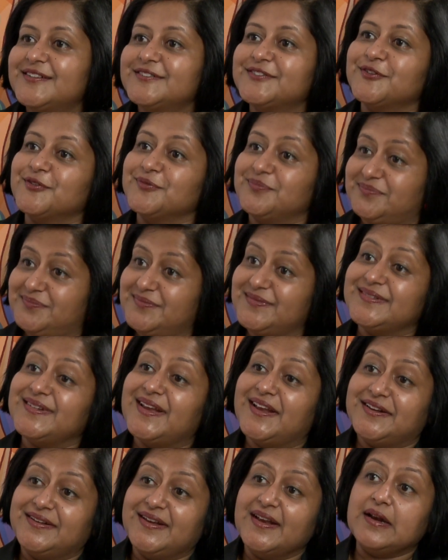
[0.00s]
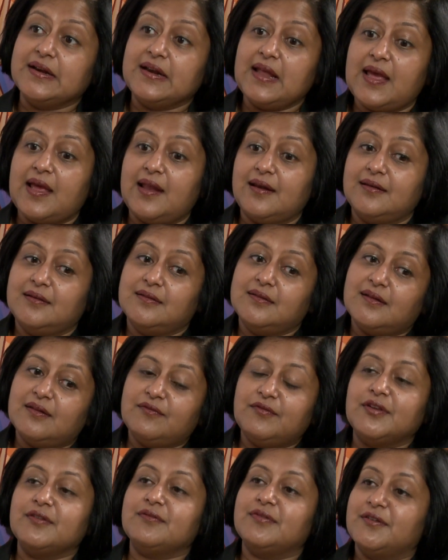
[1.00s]
So it did, and
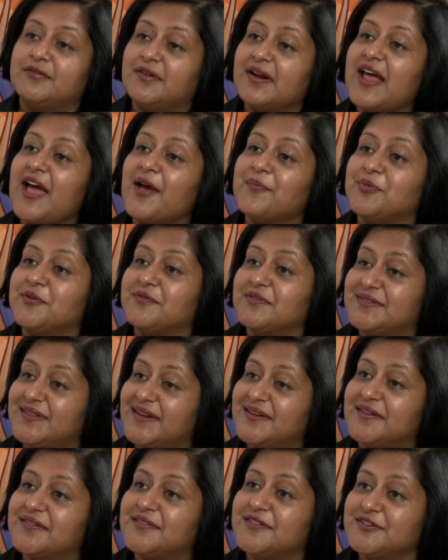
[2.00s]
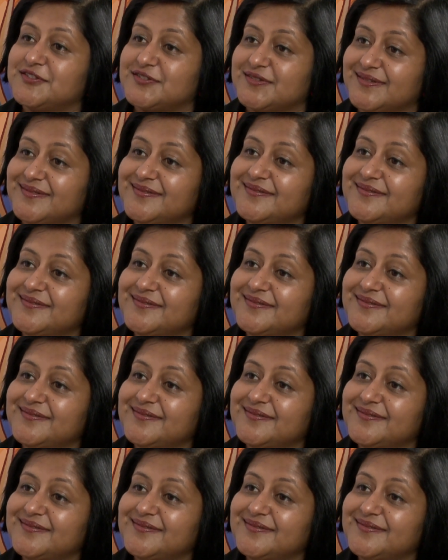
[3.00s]
we were happy with that decision.